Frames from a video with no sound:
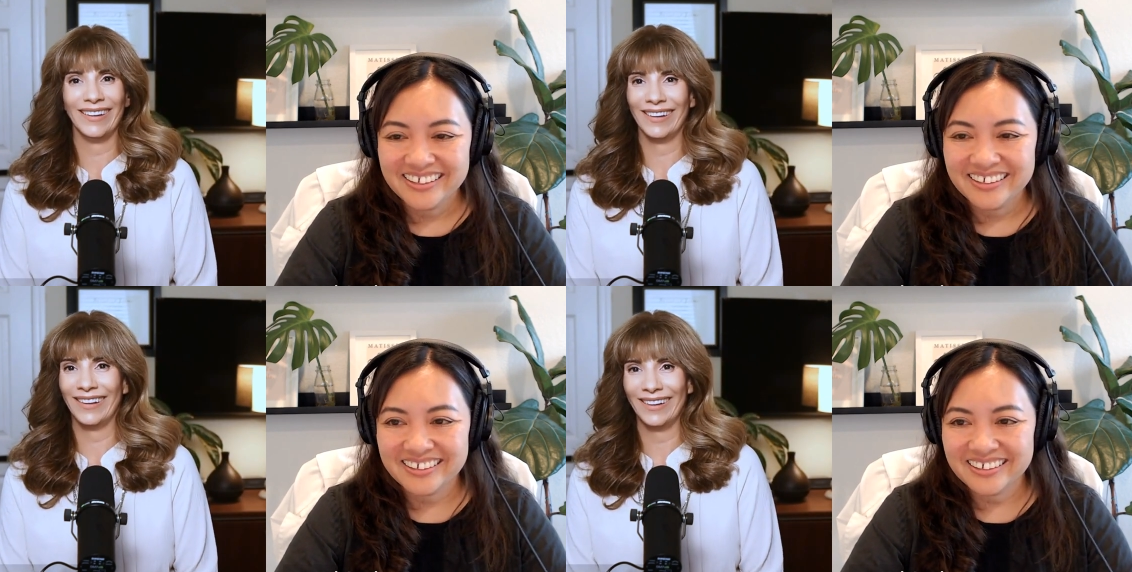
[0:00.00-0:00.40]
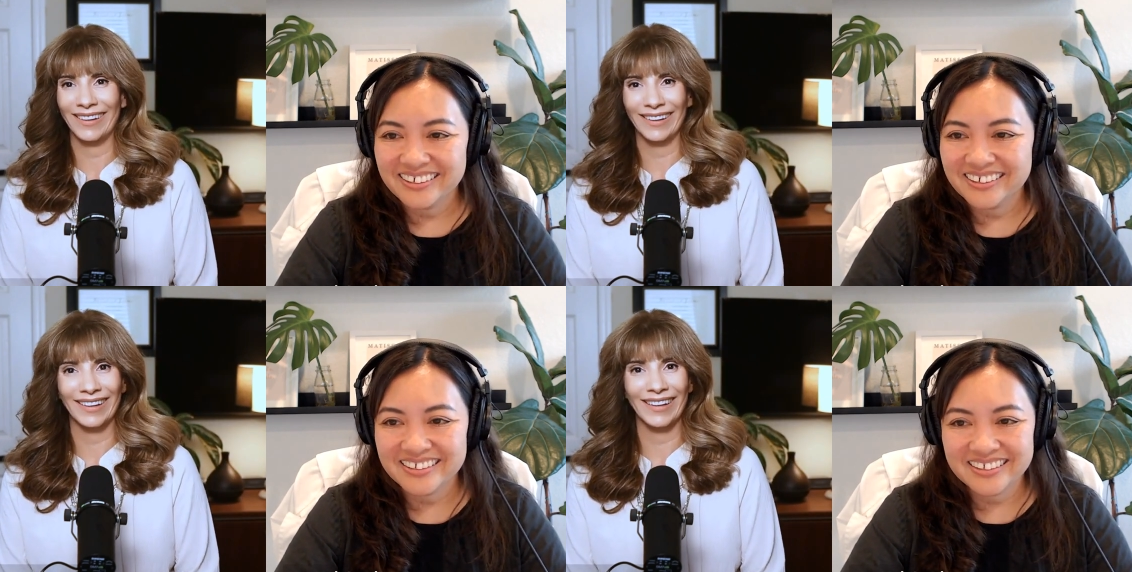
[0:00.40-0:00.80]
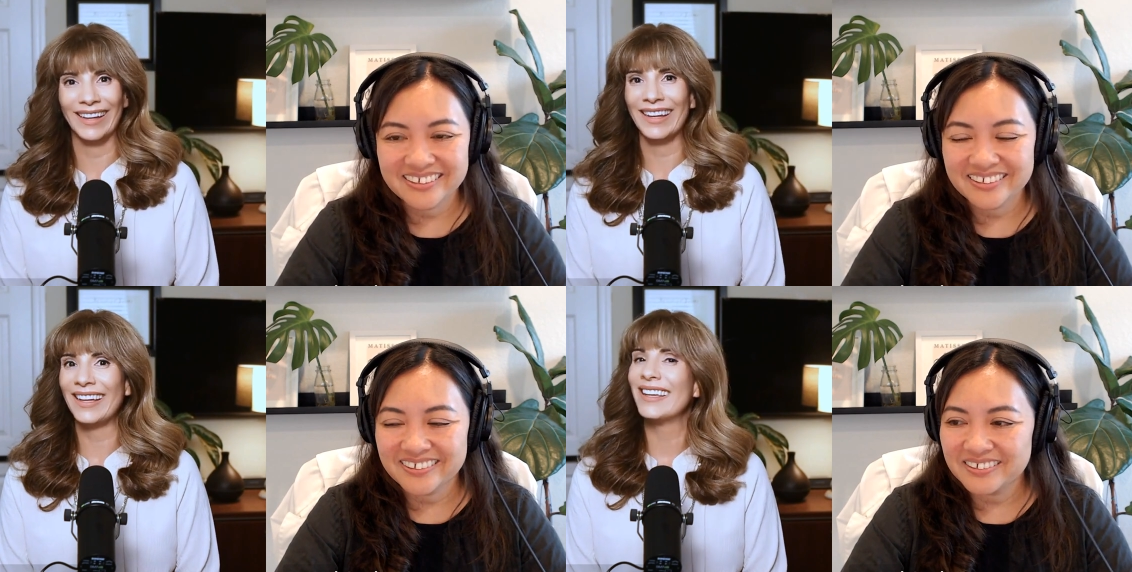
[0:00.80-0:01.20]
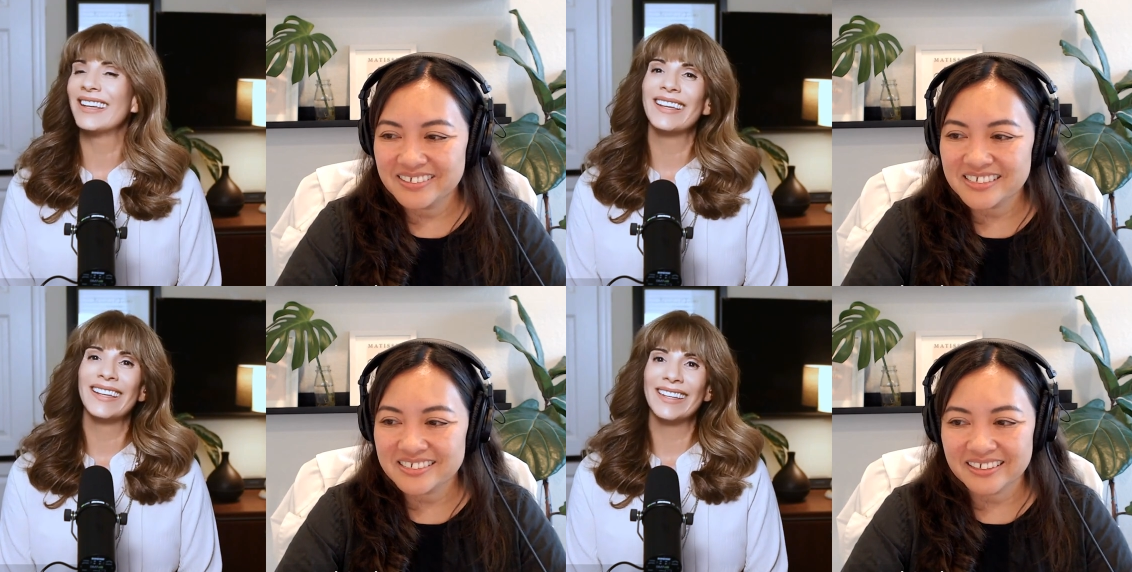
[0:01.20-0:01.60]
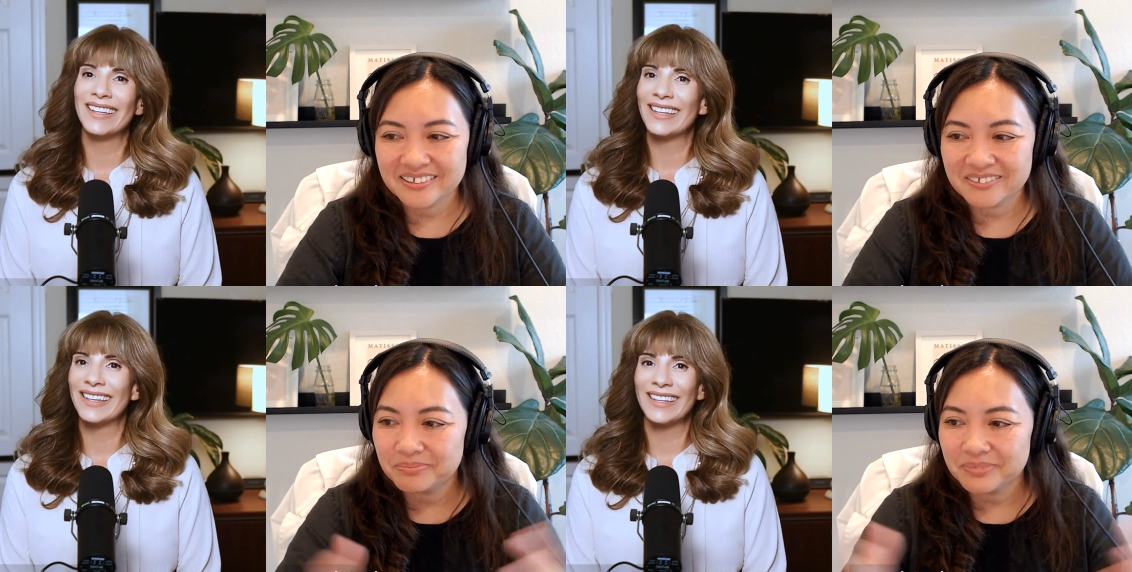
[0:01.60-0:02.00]
Speaker 1: Yeah, I know. I just like
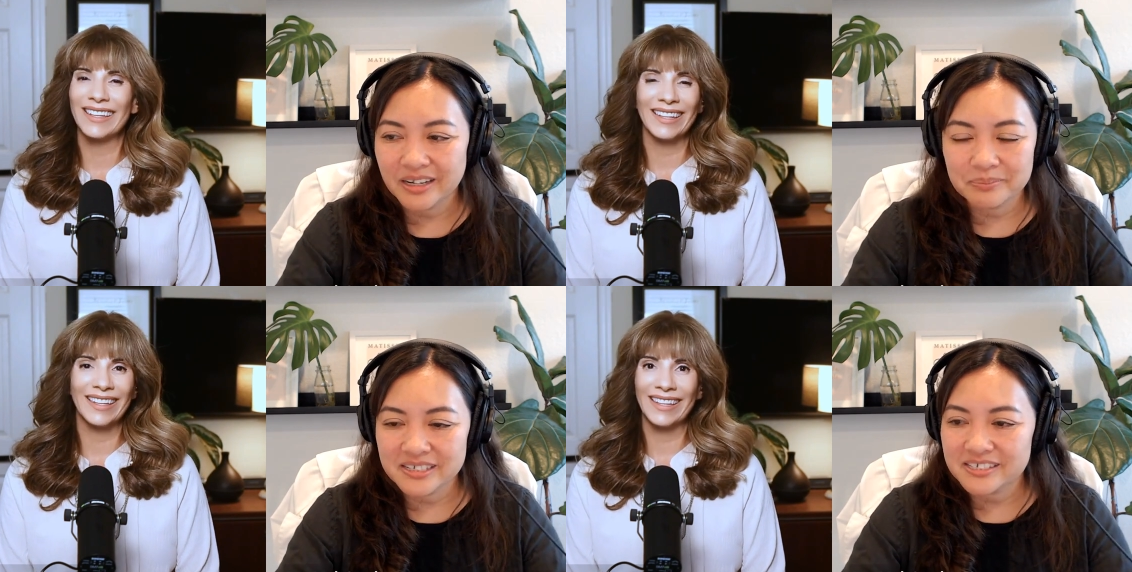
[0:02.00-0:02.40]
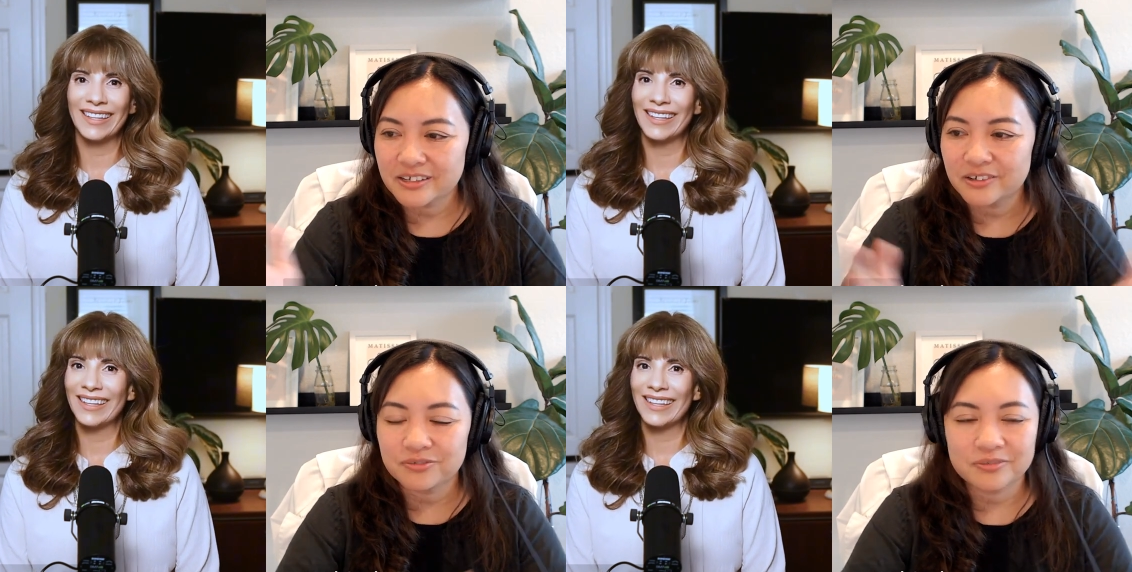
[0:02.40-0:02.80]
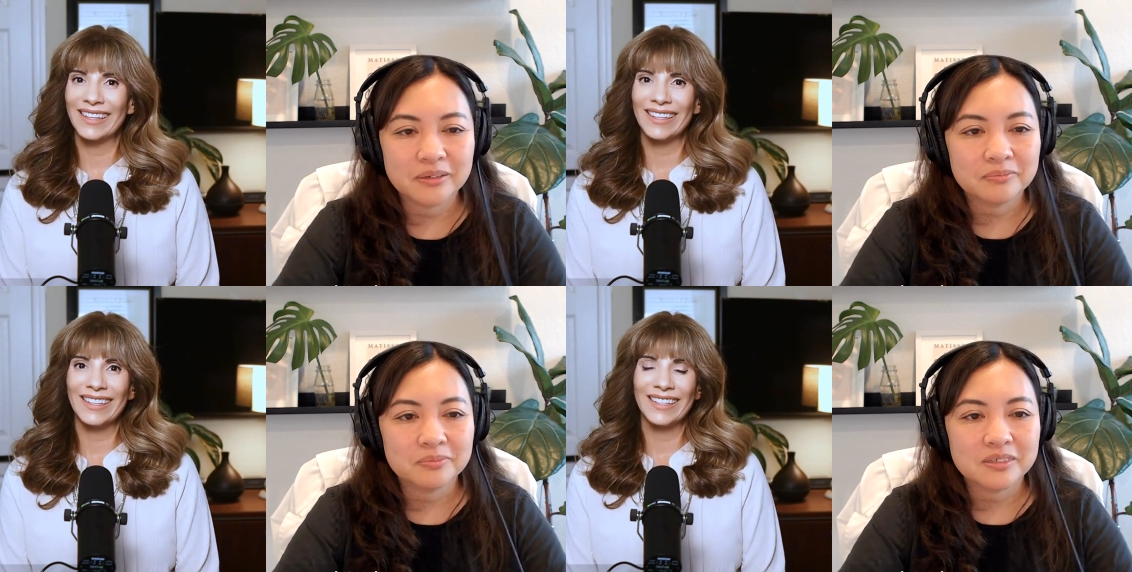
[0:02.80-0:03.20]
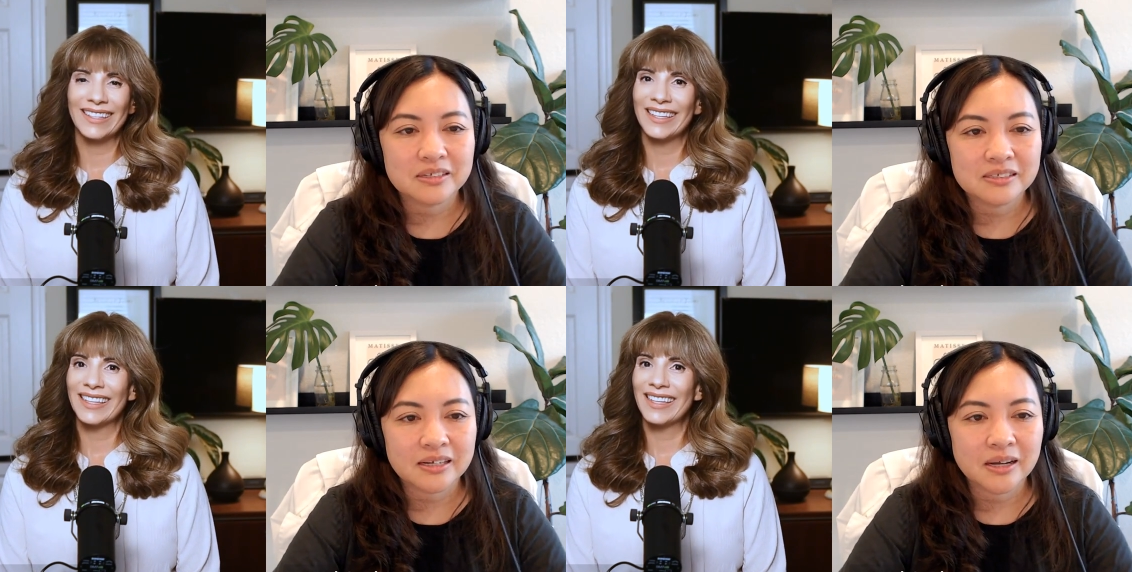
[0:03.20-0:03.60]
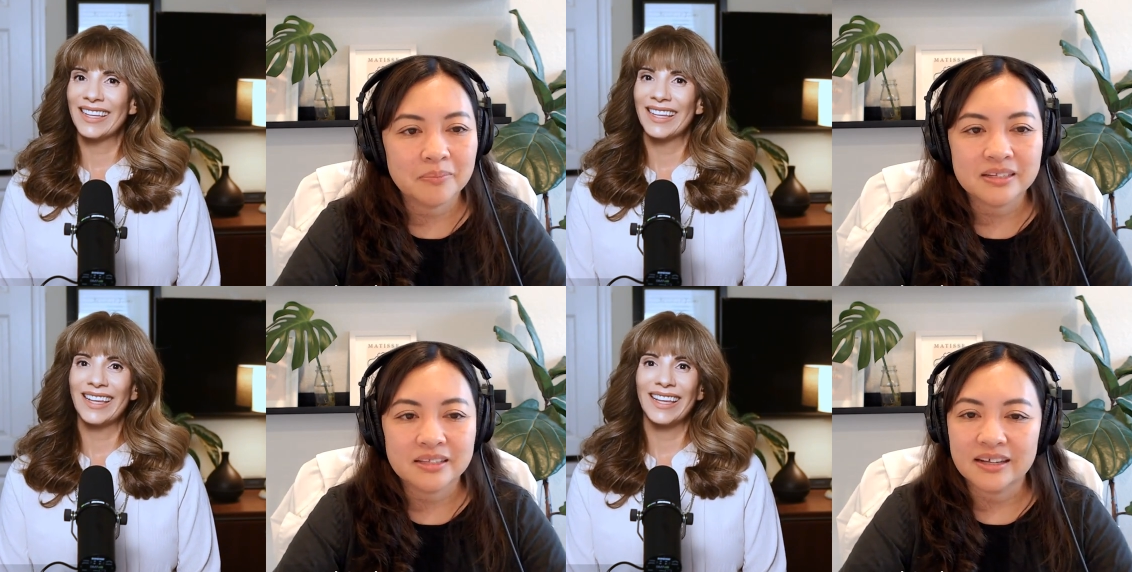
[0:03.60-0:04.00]
I myself like succumb
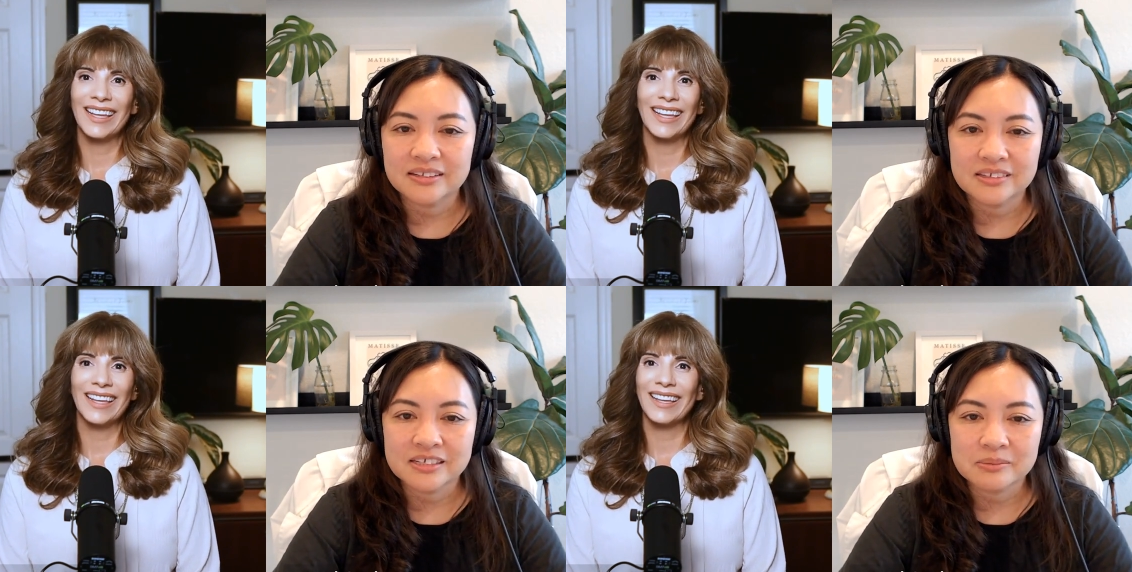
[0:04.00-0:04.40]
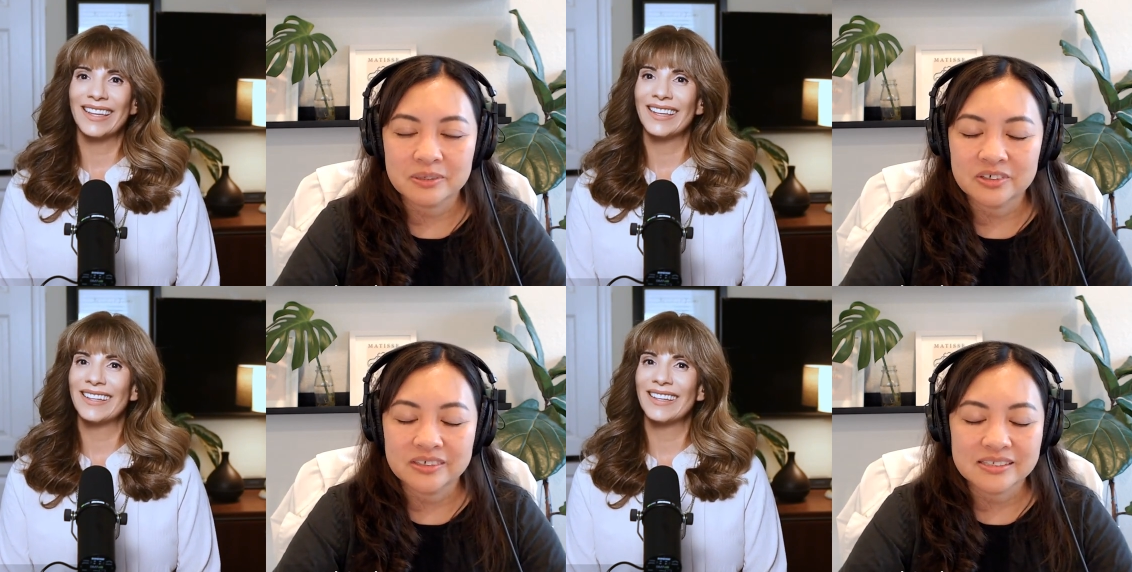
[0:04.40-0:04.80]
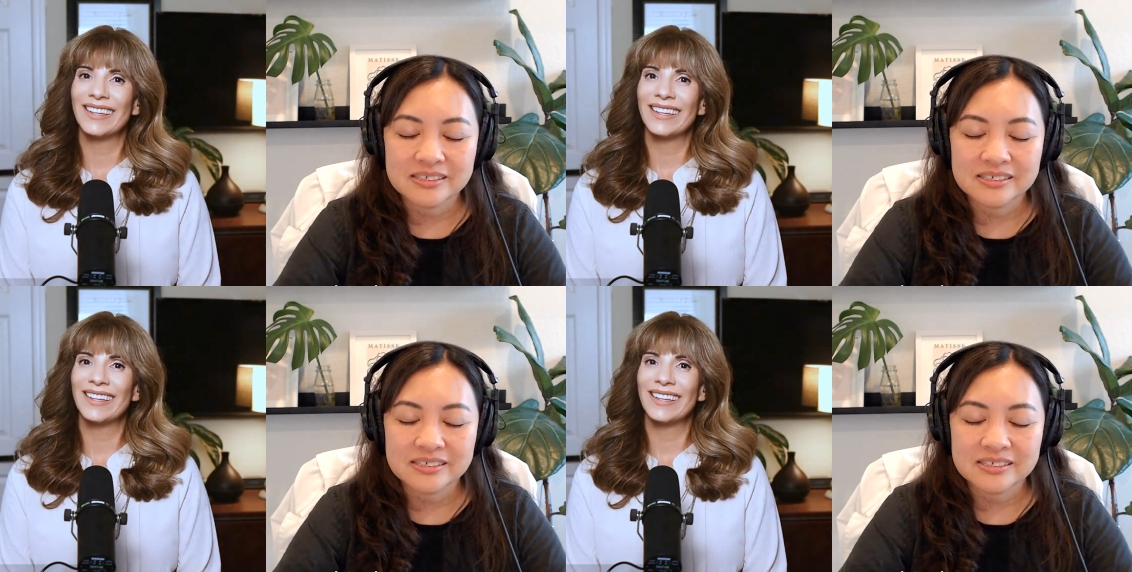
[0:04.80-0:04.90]
to that experience.